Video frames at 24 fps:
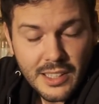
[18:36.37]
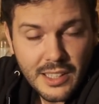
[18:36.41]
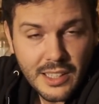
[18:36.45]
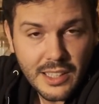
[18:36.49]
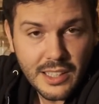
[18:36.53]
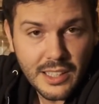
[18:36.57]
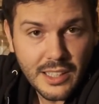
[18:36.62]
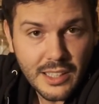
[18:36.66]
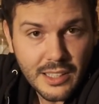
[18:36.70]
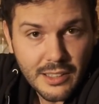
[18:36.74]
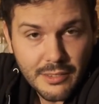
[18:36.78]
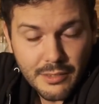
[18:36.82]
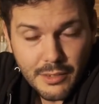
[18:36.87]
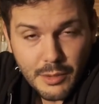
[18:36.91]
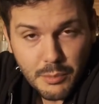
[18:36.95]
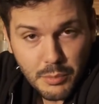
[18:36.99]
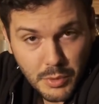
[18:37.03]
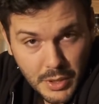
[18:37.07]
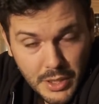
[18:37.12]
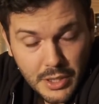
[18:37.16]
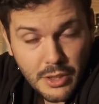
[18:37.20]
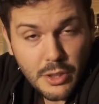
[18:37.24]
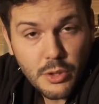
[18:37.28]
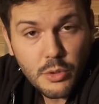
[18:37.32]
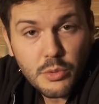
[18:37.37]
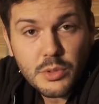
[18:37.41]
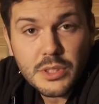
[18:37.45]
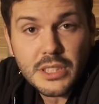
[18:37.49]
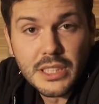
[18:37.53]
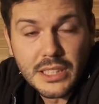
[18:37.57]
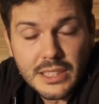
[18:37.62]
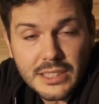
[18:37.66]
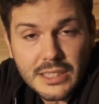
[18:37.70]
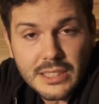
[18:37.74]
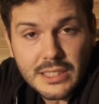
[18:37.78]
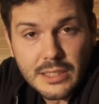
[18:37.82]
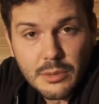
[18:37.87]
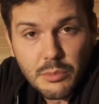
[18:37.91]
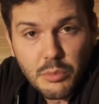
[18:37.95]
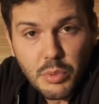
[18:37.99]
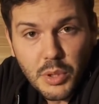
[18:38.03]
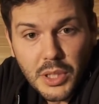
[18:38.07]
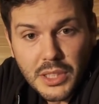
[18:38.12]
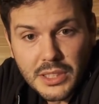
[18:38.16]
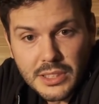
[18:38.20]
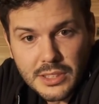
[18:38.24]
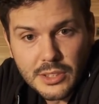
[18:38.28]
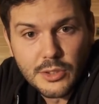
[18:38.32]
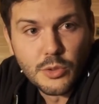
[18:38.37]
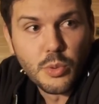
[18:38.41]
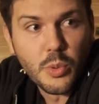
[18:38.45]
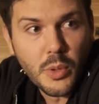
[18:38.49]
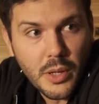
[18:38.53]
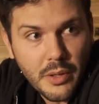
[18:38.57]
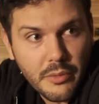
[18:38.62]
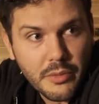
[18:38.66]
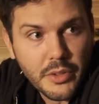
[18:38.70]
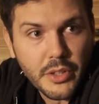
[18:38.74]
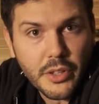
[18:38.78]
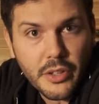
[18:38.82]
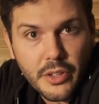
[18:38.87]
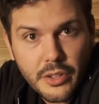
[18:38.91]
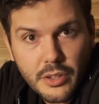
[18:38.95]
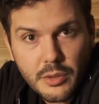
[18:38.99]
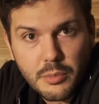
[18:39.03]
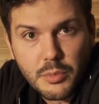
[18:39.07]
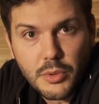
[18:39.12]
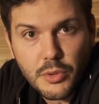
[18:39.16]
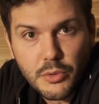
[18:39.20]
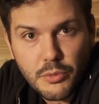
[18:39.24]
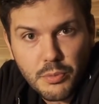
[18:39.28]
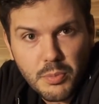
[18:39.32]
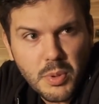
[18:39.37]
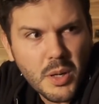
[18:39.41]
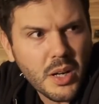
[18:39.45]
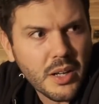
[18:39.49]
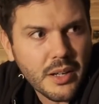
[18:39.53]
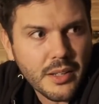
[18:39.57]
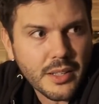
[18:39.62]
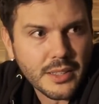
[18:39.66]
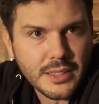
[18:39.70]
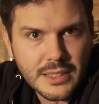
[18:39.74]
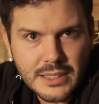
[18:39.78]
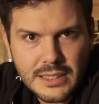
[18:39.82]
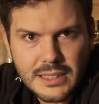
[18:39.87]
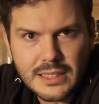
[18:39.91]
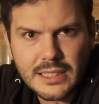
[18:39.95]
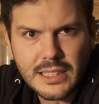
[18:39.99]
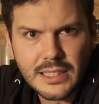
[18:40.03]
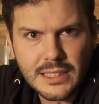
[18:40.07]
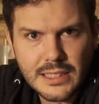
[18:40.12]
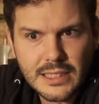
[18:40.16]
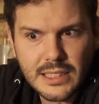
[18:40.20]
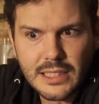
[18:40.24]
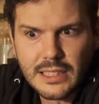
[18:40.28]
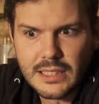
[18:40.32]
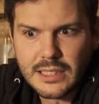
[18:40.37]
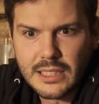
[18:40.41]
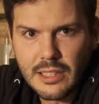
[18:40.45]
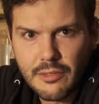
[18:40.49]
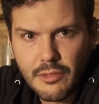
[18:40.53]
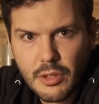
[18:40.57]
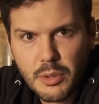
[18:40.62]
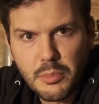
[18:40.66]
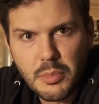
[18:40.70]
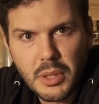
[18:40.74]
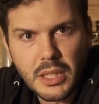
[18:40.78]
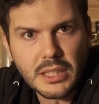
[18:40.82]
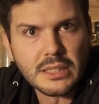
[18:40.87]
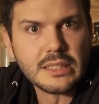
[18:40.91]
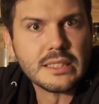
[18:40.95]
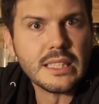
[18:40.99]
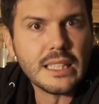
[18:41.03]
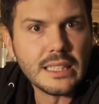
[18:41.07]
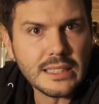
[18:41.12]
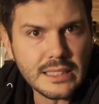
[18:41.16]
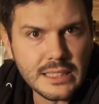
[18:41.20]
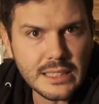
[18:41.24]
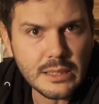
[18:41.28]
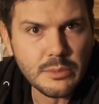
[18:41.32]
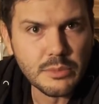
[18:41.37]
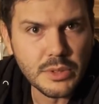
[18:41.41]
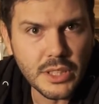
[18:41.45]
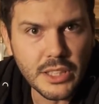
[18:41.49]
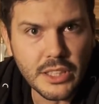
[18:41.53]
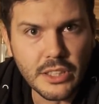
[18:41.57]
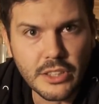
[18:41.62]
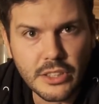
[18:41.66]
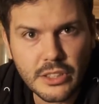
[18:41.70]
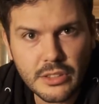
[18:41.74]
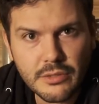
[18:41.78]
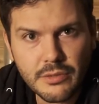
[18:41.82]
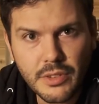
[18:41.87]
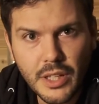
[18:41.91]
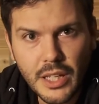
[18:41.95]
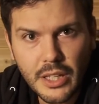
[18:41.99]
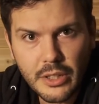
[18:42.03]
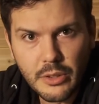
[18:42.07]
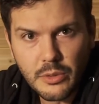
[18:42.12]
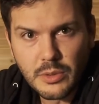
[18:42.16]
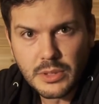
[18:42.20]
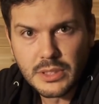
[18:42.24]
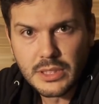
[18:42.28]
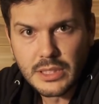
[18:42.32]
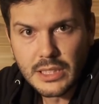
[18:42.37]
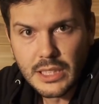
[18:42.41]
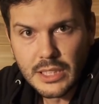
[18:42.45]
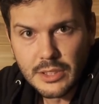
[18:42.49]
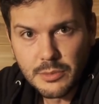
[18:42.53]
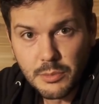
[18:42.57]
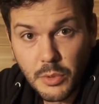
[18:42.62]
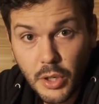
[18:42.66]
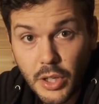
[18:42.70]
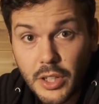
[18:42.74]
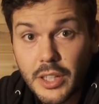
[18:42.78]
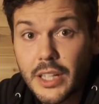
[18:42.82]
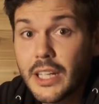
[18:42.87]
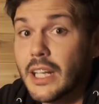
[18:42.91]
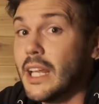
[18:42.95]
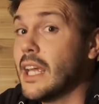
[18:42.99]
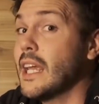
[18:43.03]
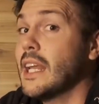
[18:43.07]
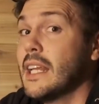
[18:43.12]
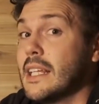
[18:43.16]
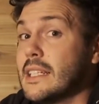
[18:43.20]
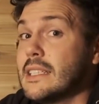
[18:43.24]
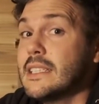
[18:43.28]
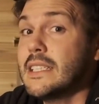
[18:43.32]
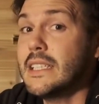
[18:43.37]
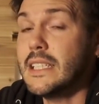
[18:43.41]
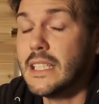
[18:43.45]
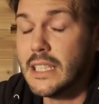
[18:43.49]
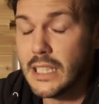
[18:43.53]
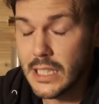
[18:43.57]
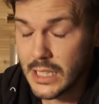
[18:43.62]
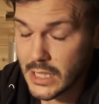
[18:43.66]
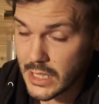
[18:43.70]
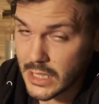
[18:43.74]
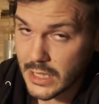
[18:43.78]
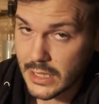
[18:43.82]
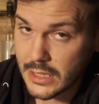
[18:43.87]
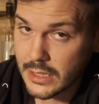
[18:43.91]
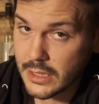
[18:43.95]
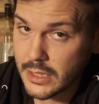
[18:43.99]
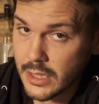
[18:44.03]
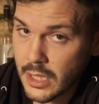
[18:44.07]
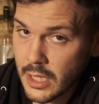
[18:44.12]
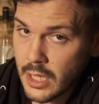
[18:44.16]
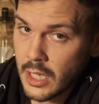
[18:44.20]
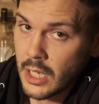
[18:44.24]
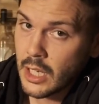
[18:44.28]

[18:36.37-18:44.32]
Enthusiasts embraced a 12-year 100 proof product at $60 to $70. That seems like a good value in today's market, and indeed it is.